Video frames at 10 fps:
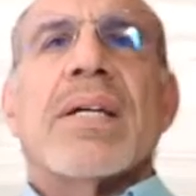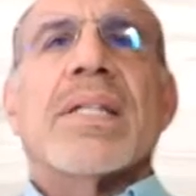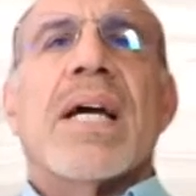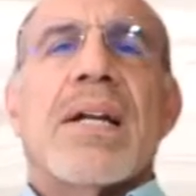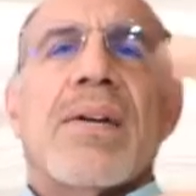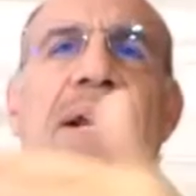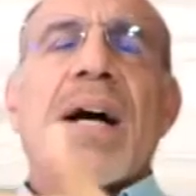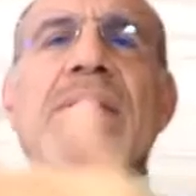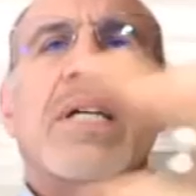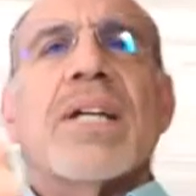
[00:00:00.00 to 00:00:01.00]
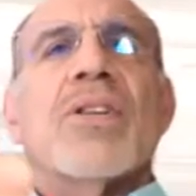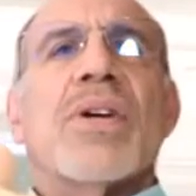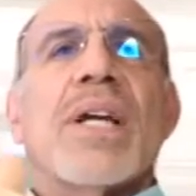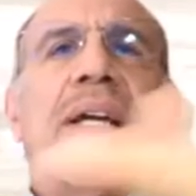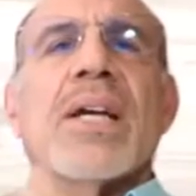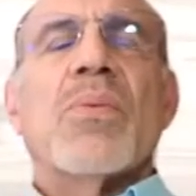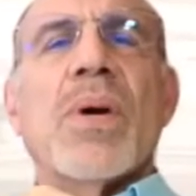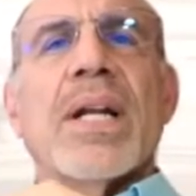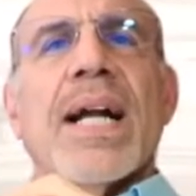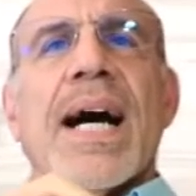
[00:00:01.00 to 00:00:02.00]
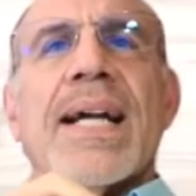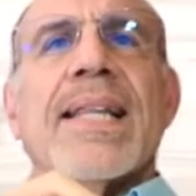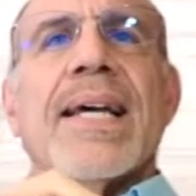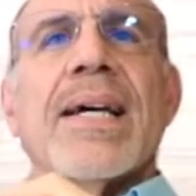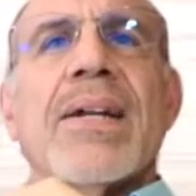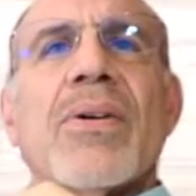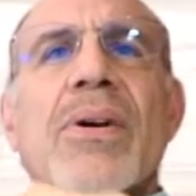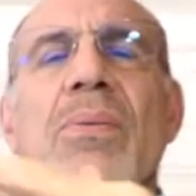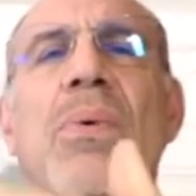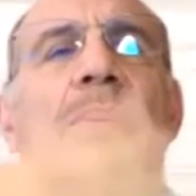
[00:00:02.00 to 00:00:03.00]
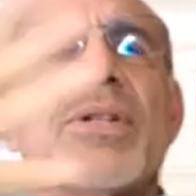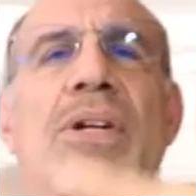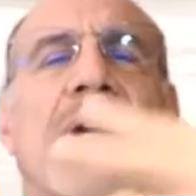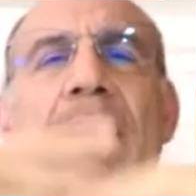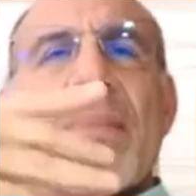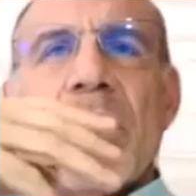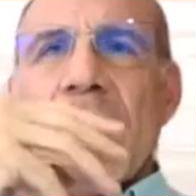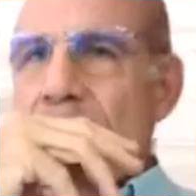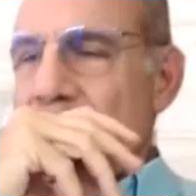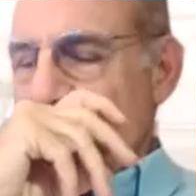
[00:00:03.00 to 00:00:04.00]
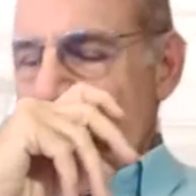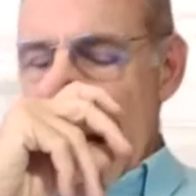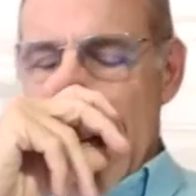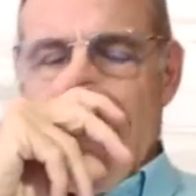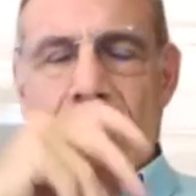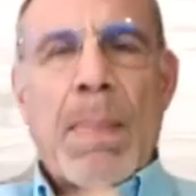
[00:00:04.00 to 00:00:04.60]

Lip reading: as kind of an outside looking in way to guide that? Or what would your comment be about that?